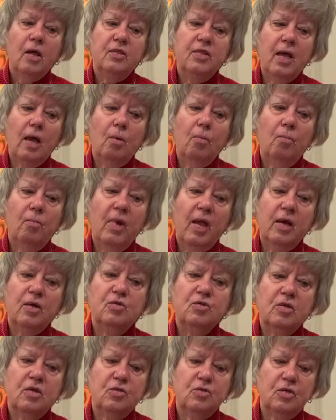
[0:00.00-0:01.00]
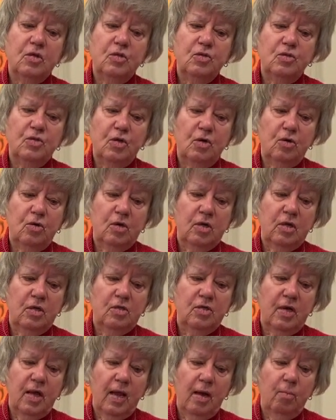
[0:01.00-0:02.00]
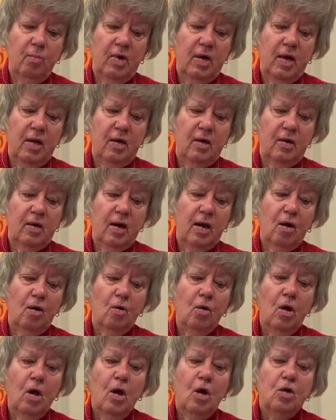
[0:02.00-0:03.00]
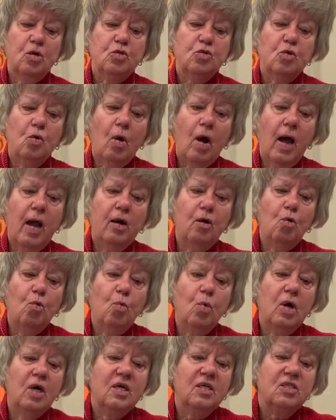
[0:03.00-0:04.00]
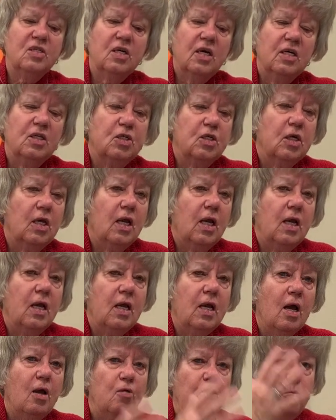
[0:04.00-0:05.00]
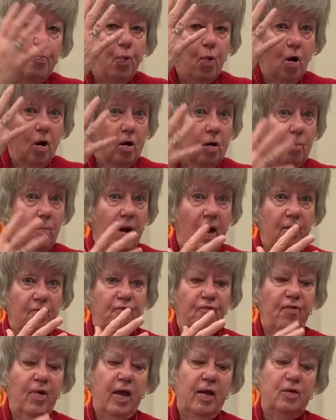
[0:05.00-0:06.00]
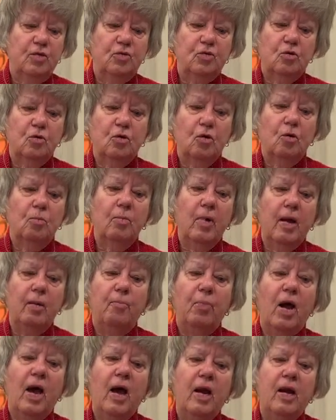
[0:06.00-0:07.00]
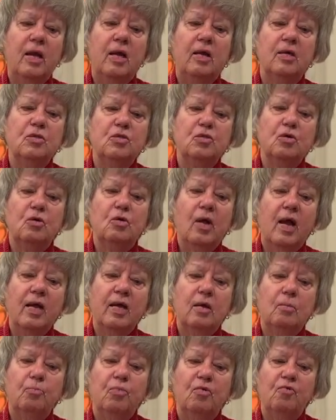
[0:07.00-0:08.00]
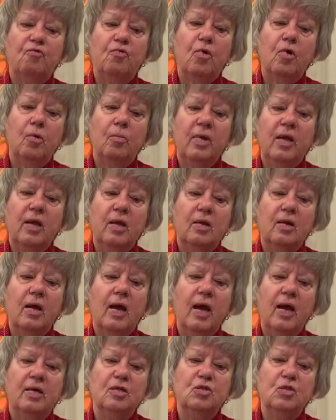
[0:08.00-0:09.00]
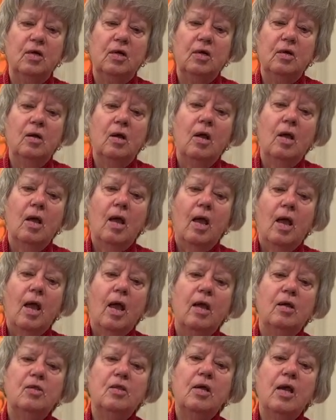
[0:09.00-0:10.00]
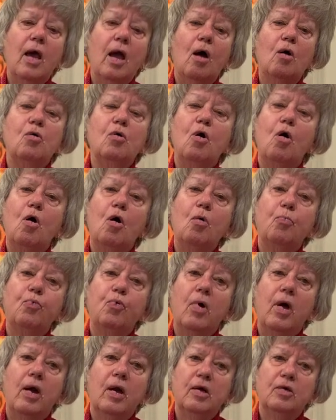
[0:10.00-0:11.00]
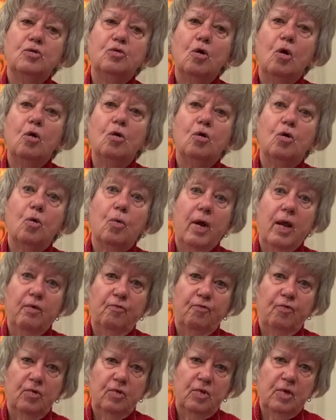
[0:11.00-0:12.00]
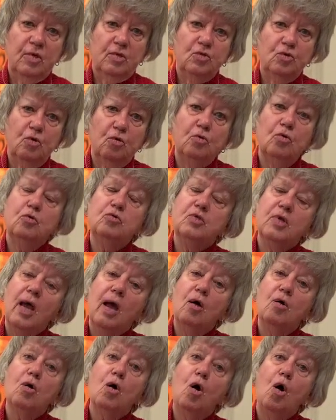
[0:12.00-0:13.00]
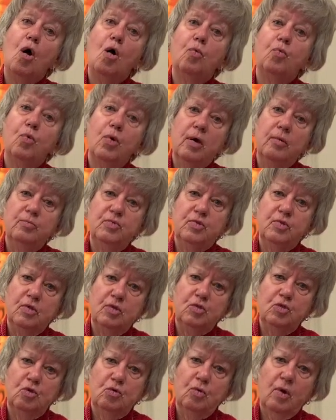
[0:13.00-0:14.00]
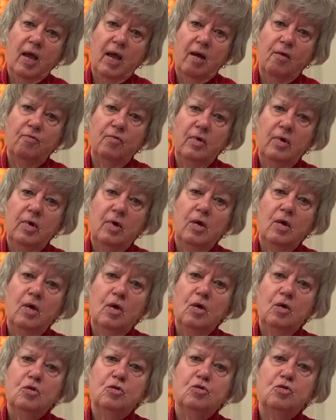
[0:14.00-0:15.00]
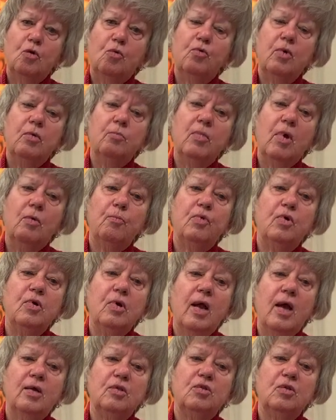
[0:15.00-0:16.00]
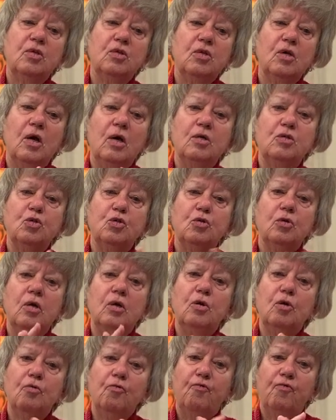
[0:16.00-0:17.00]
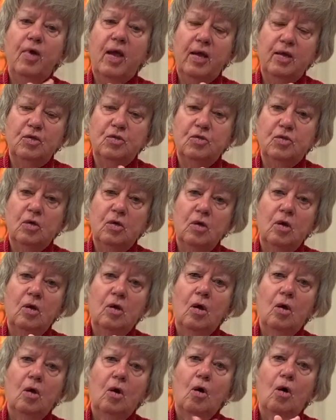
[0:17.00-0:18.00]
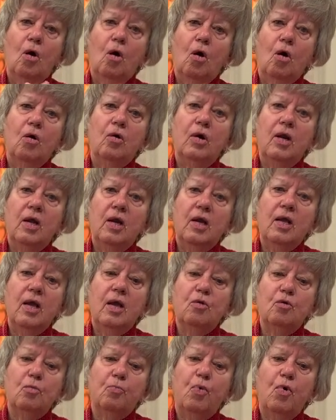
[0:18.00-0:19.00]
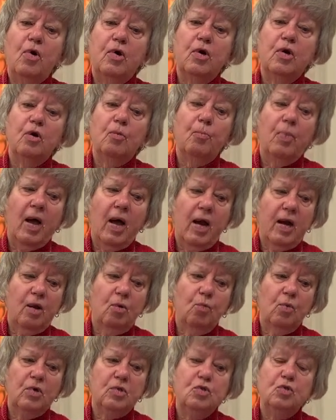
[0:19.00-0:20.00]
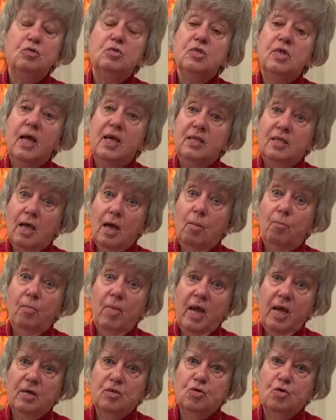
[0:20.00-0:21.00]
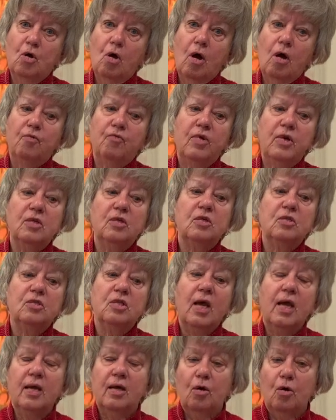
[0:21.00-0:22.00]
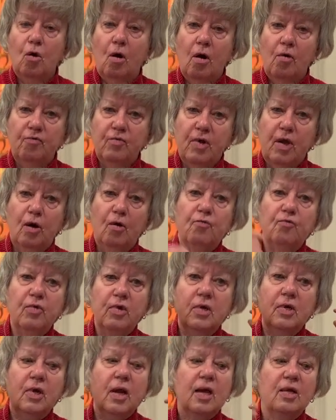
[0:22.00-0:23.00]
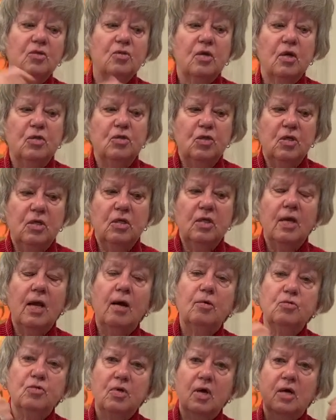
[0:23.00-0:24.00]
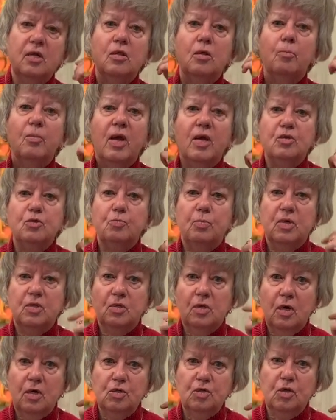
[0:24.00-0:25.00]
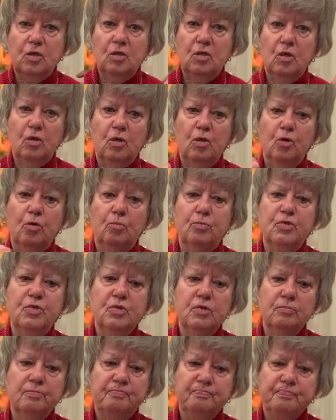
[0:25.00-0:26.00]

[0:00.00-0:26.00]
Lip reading: That mask is considered contaminated now, so I don't want to touch any other part of my face or my body until I can perform hand hygiene. And the alcohol products are great for this, so those alcohol rubs that you have. So remember not to touch your face or any other part of your body once you take that mask off, and to take it off carefully, not touching the outside of the mask, but touching the loops.